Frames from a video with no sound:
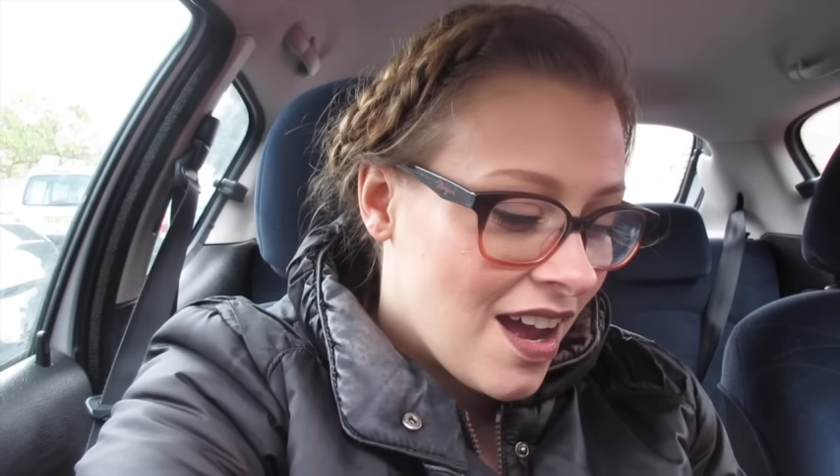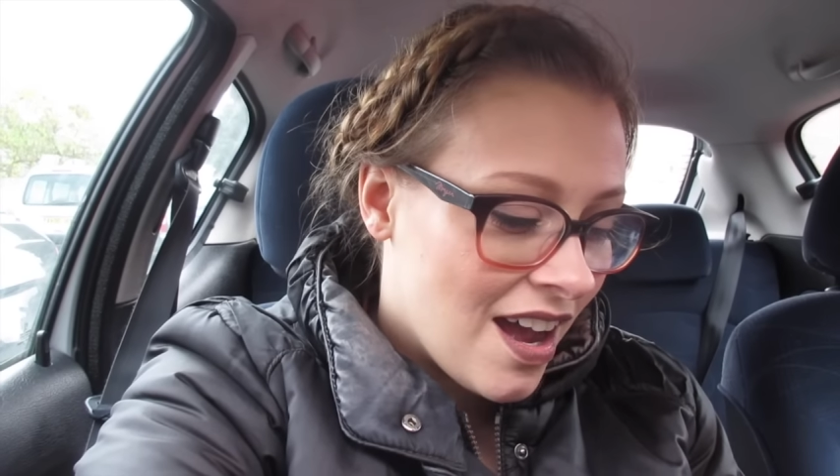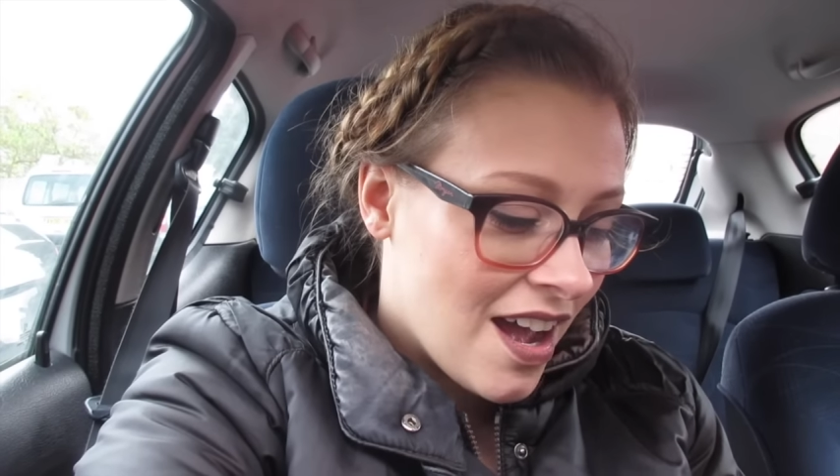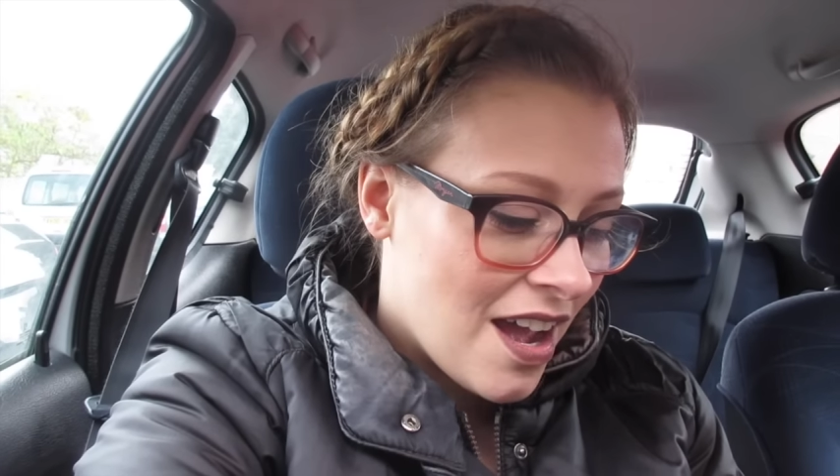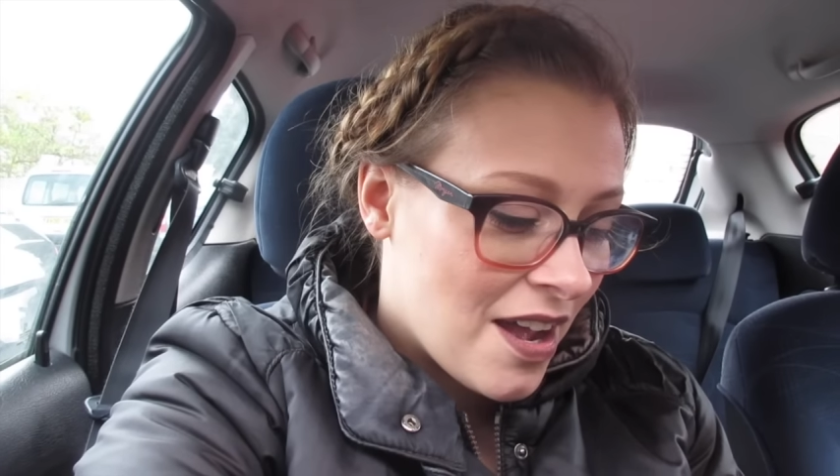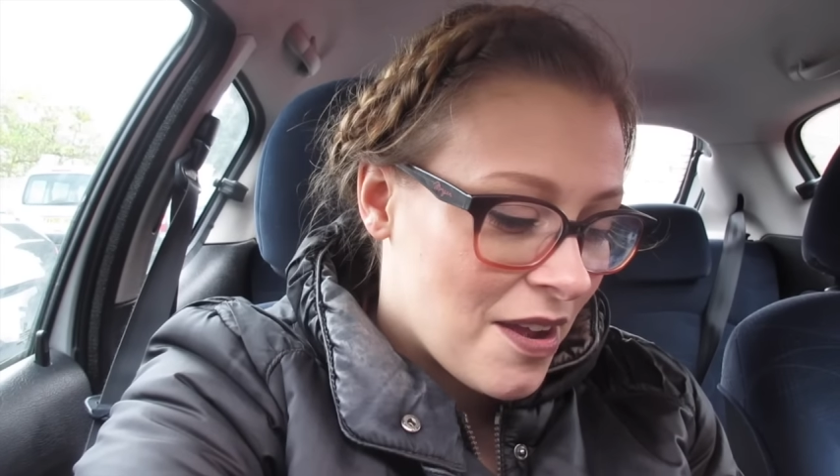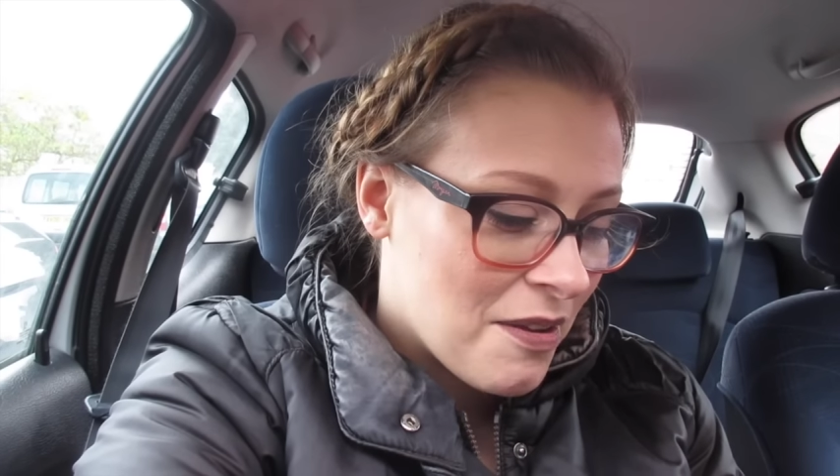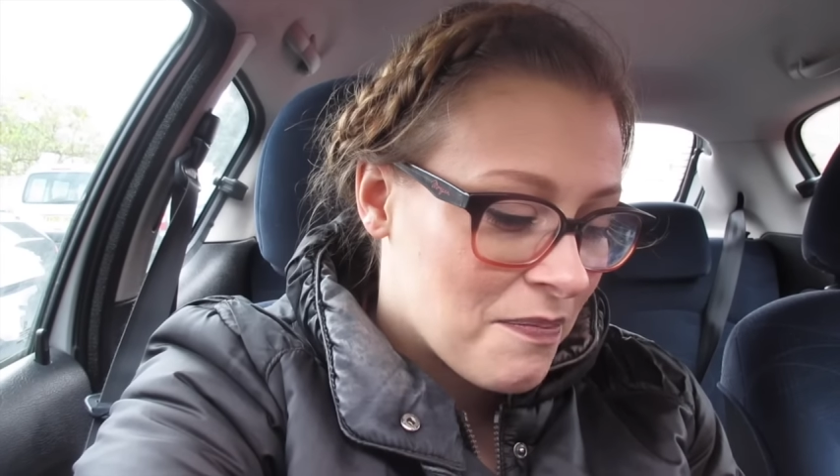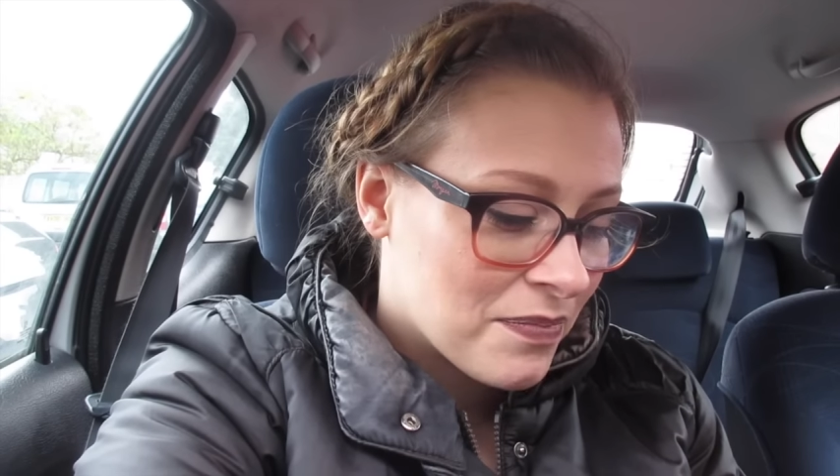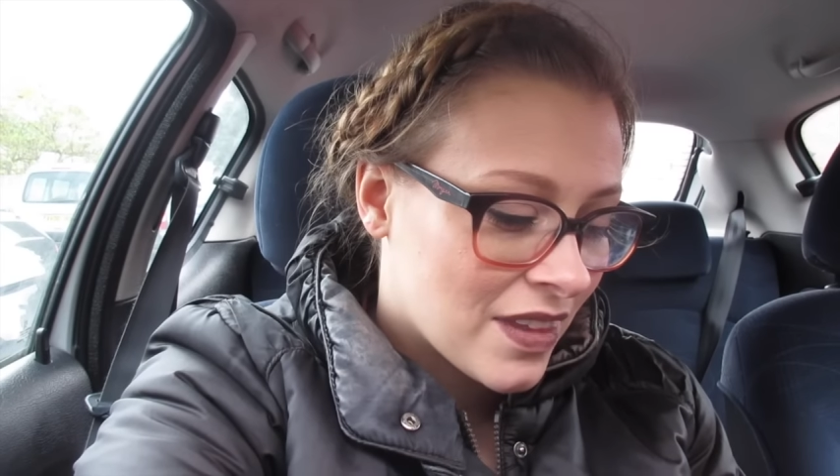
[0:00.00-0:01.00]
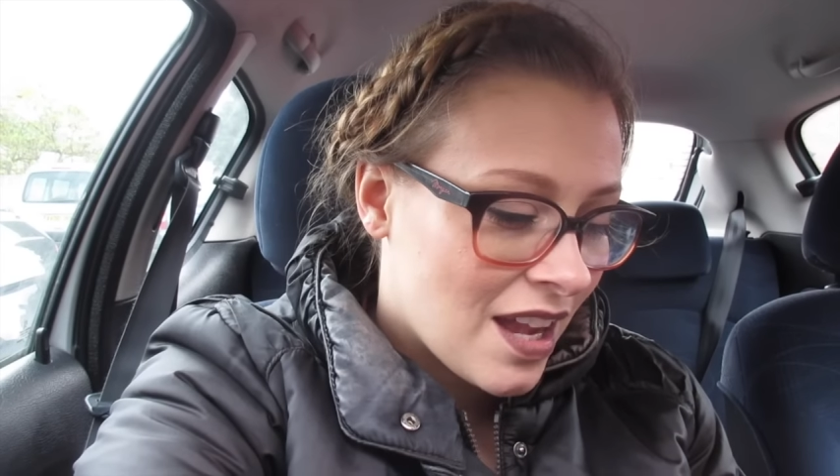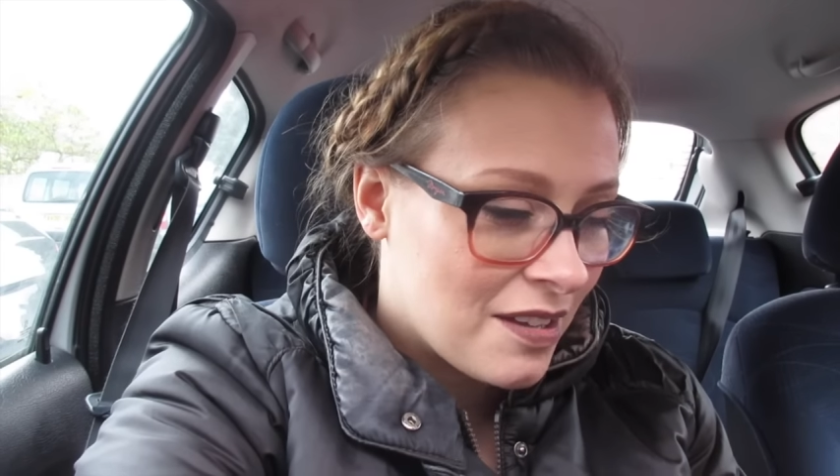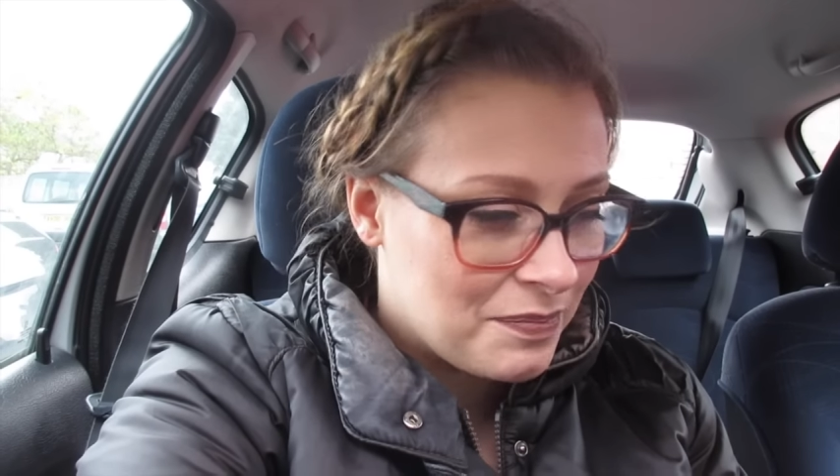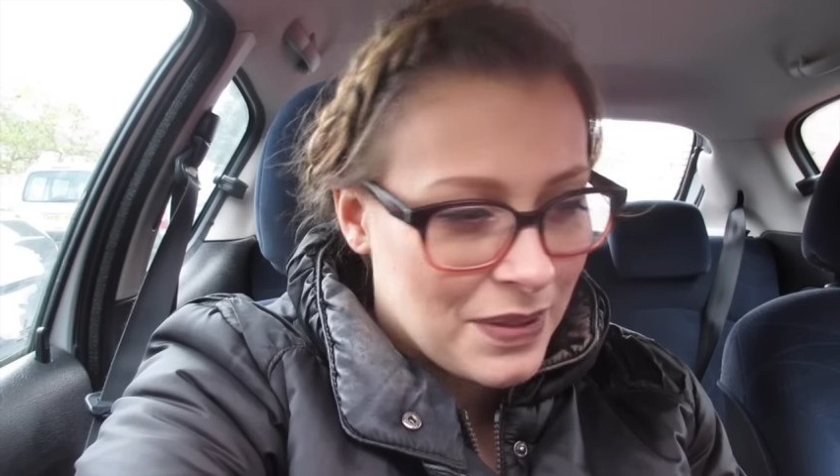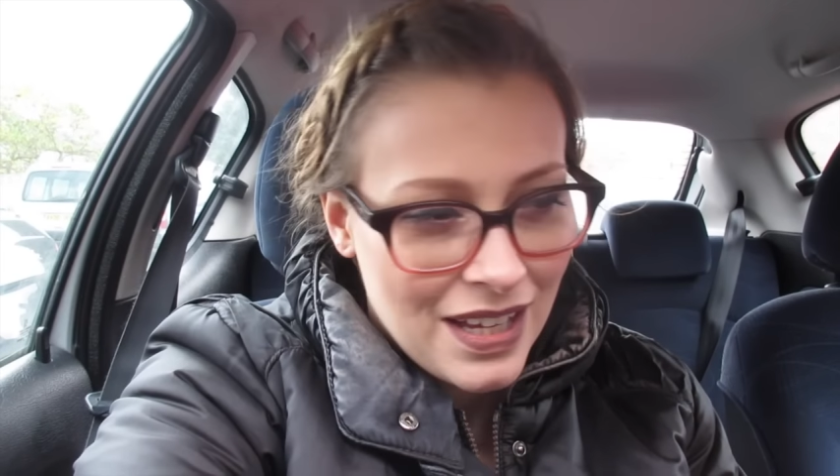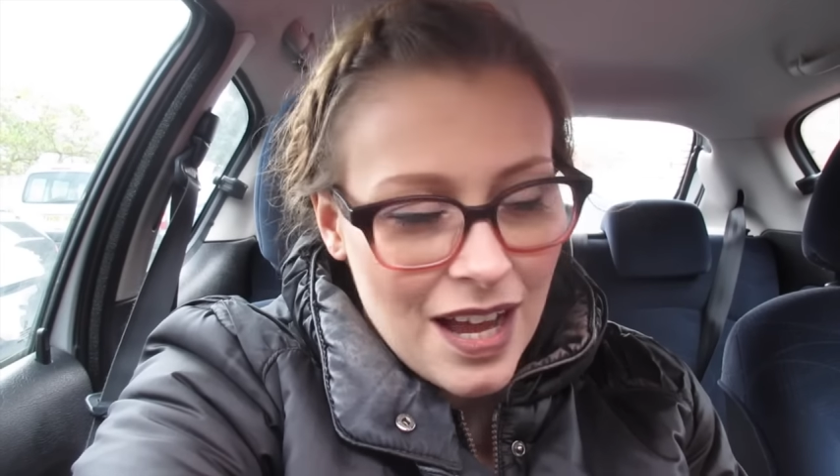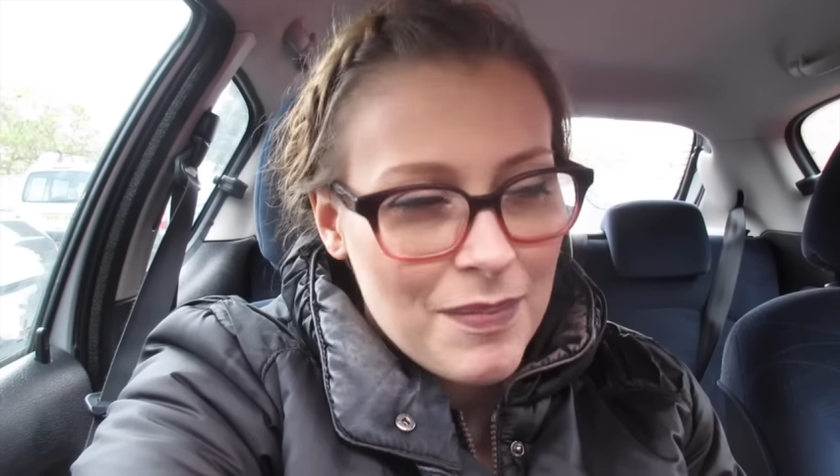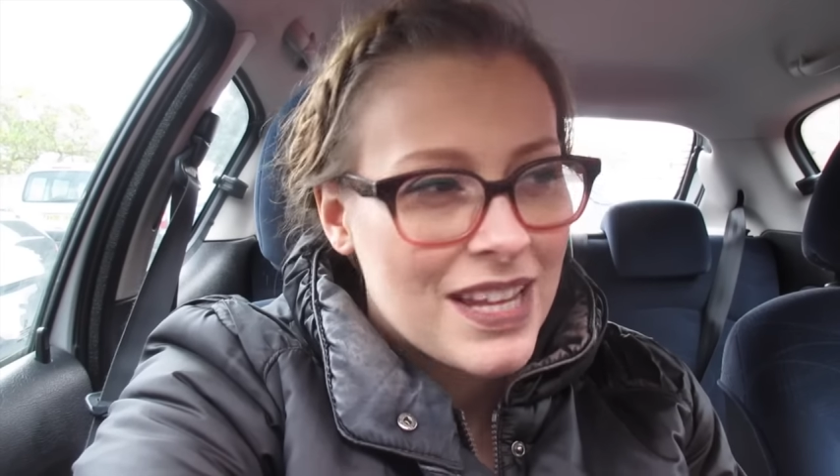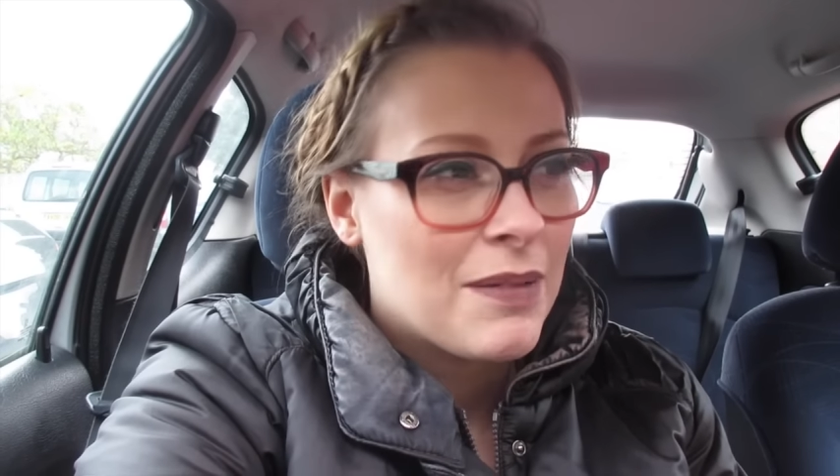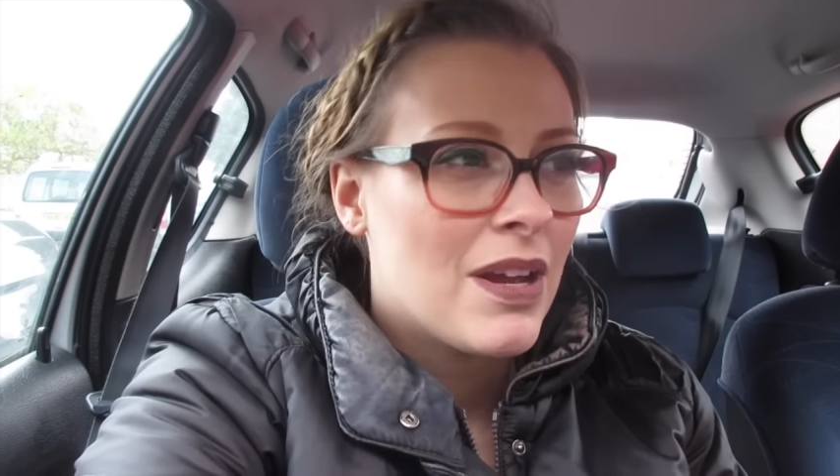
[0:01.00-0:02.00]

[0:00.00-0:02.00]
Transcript: Um, uh, but I mean,